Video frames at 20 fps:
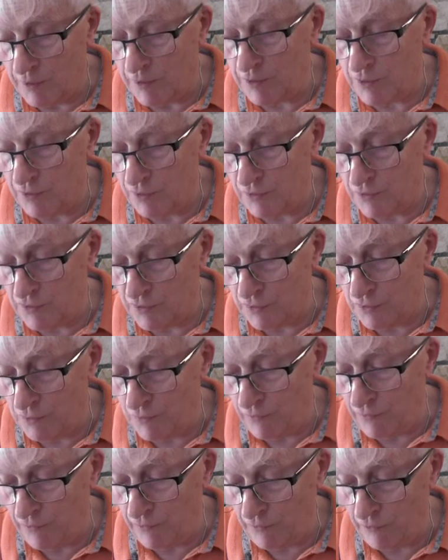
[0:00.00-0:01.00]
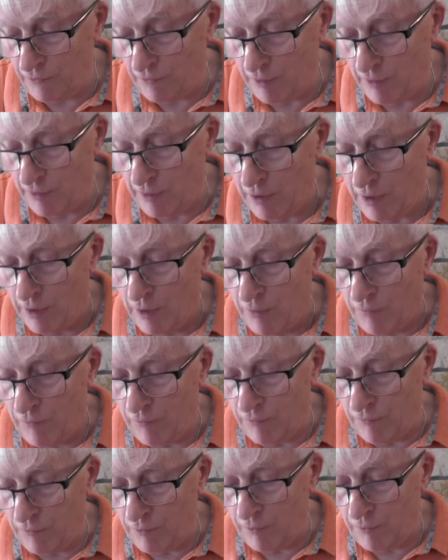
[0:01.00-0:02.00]
does not suit
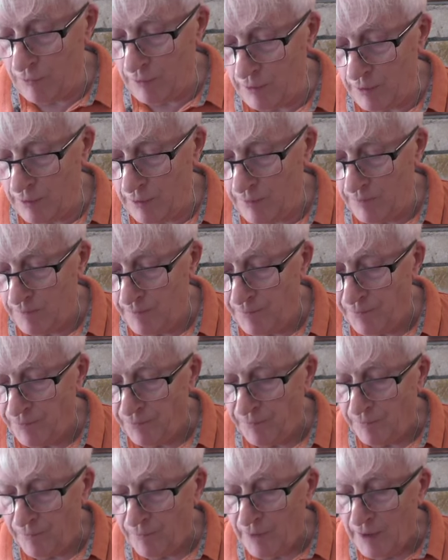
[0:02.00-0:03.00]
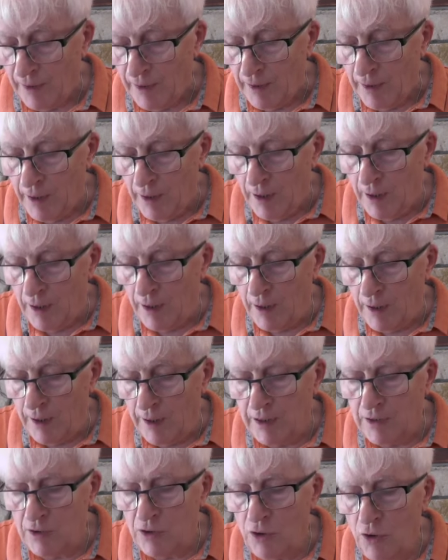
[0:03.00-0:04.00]
Varuna.
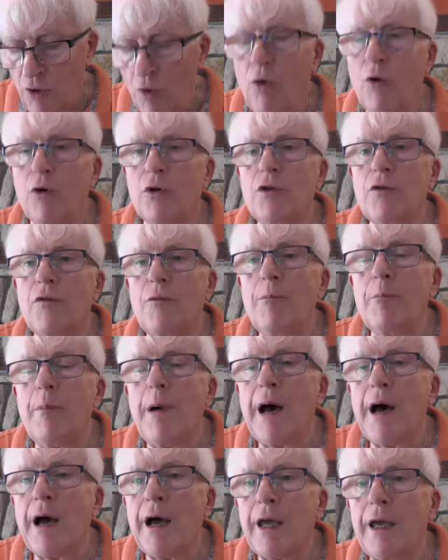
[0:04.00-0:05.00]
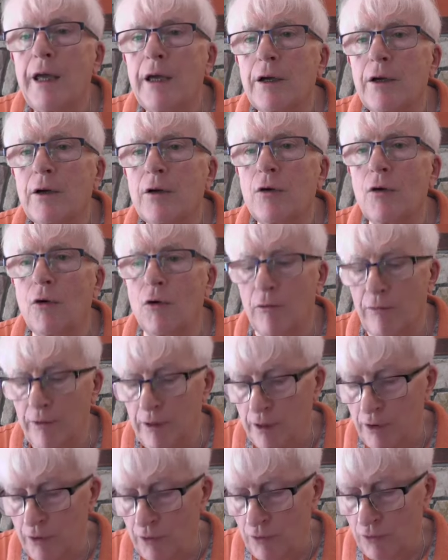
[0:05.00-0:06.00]
He's lord of Maya or
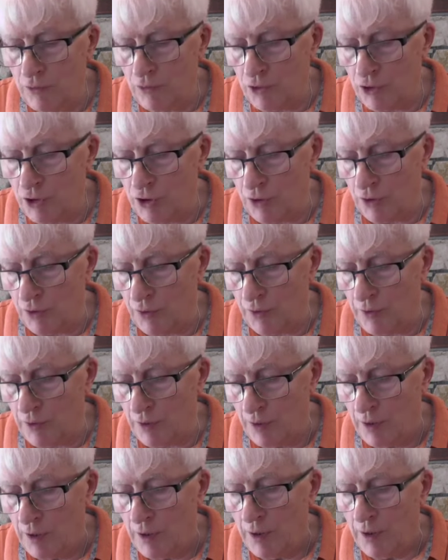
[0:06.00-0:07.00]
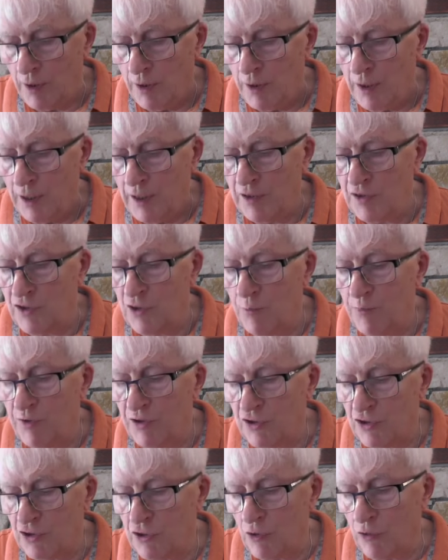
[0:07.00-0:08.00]
illusion. He's the
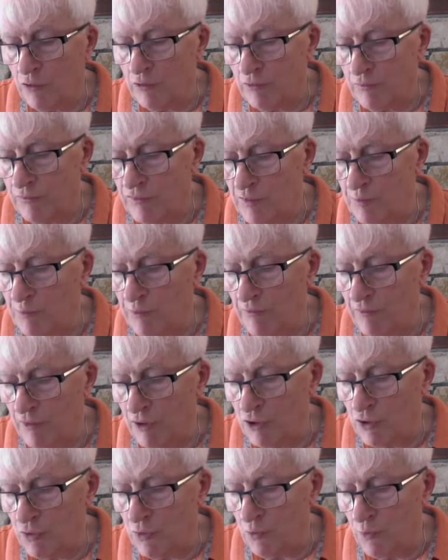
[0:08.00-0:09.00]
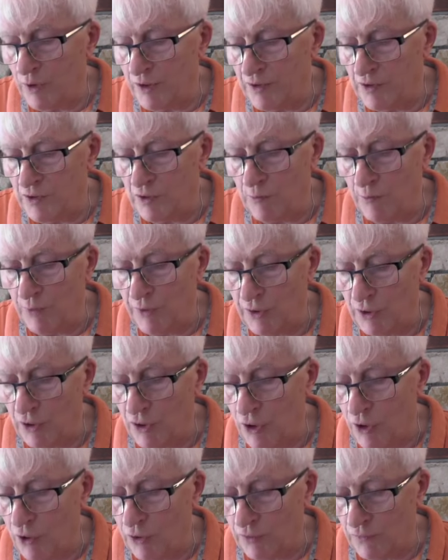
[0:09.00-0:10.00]
bestower of spiritual wisdom and the
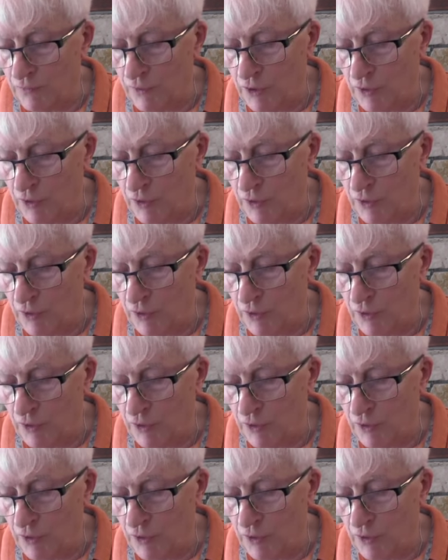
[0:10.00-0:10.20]
god of